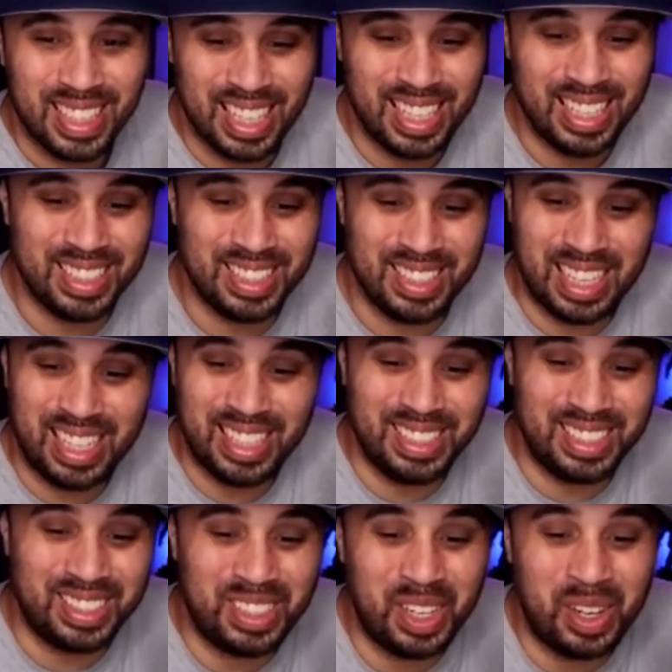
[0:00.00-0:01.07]

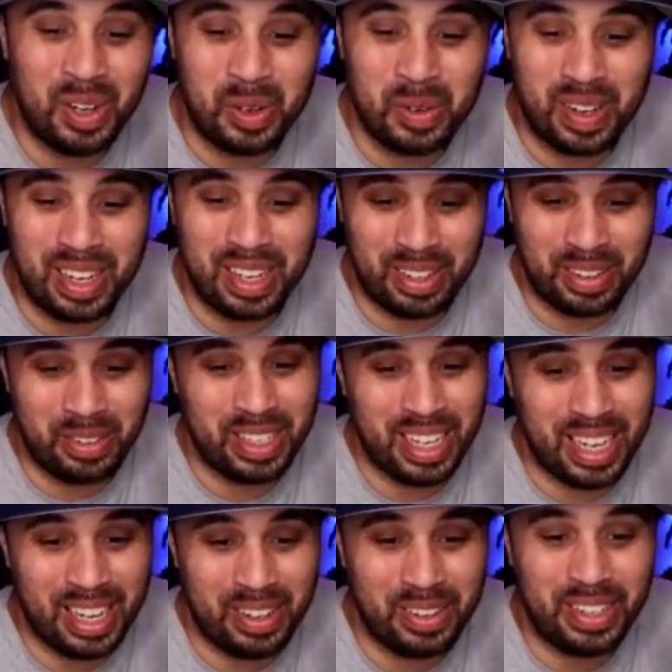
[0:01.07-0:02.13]
That's dope.
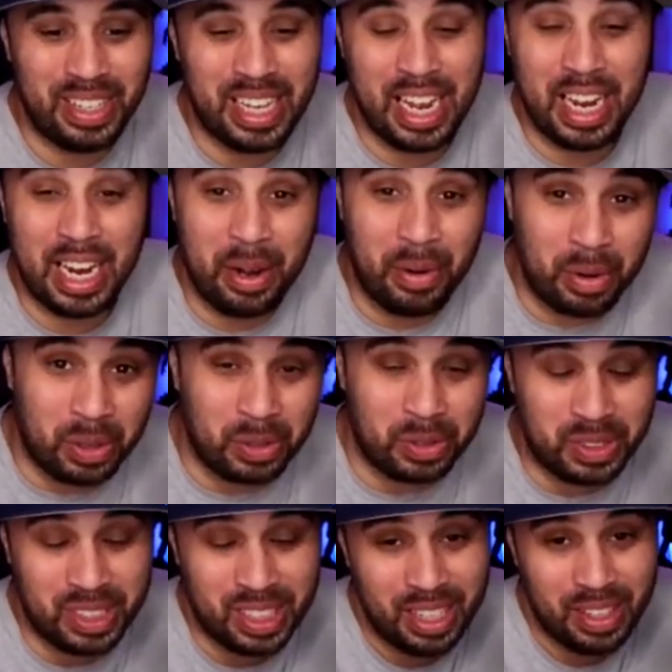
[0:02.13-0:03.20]
Okay, heroes,
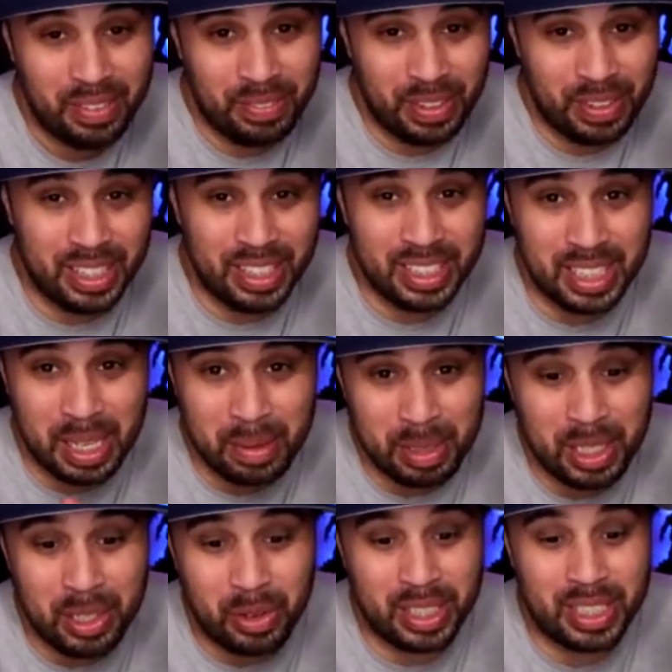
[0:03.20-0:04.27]
villains. Let
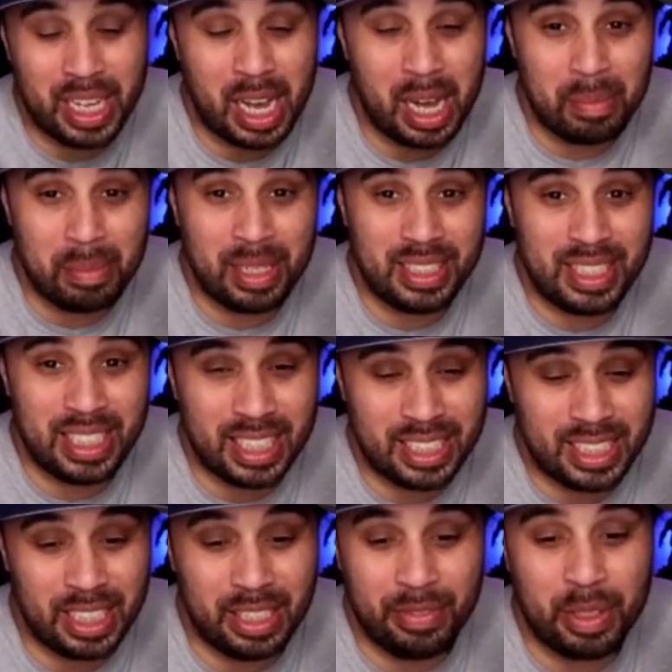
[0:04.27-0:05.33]
me know in the comment
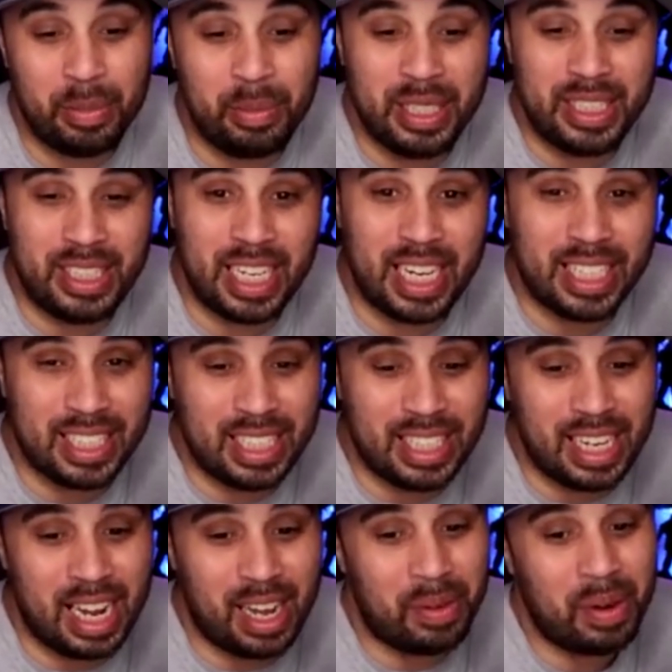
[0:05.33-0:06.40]
section if you'll be checking
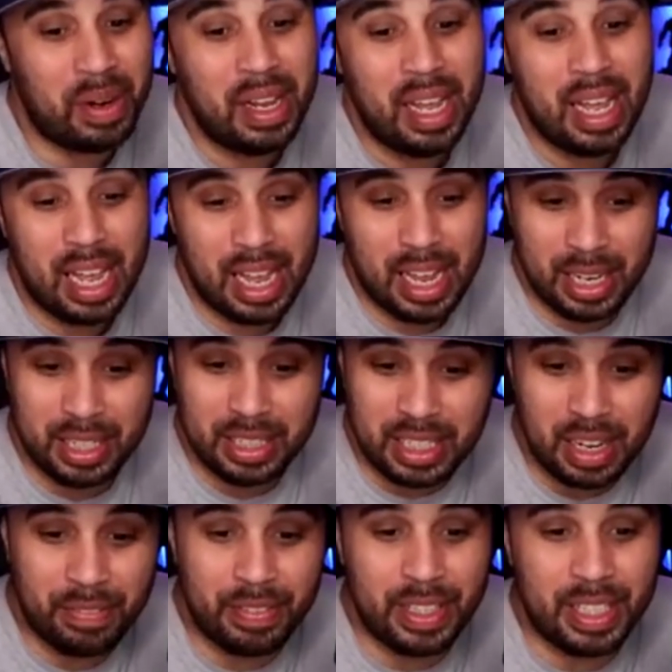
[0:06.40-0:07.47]
it out, and
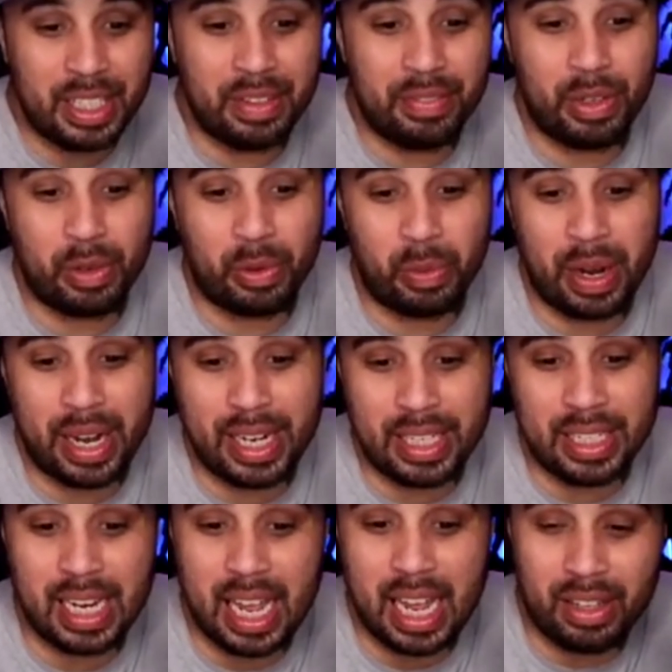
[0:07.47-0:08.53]
definitely give it a
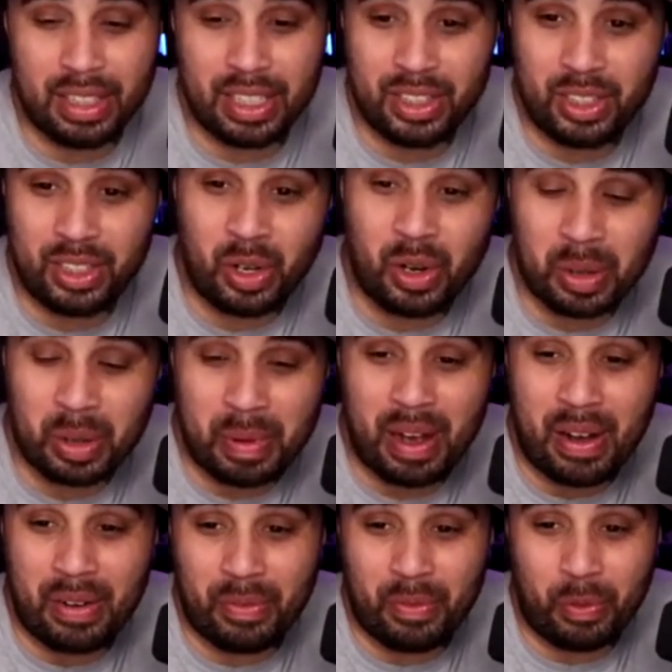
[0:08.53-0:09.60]
rating. Now let's talk
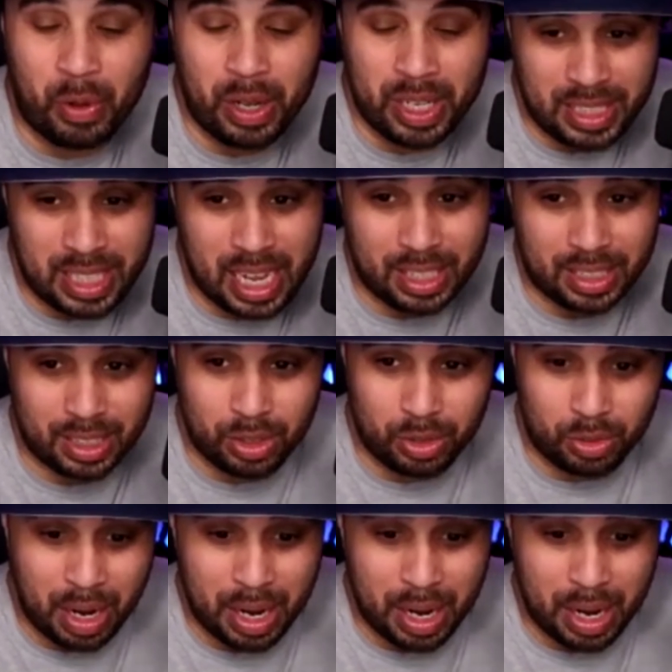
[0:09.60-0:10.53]
about voice actors,